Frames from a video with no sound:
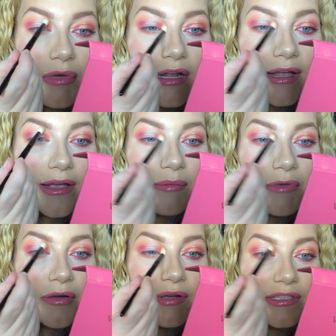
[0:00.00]
I am
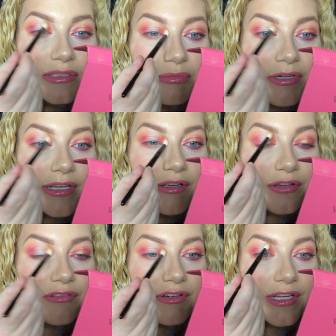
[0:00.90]
going to bring it
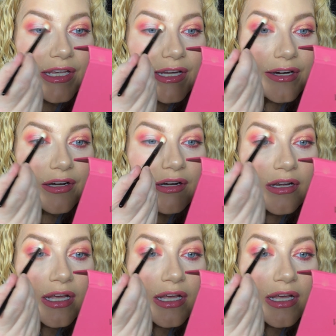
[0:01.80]
over here.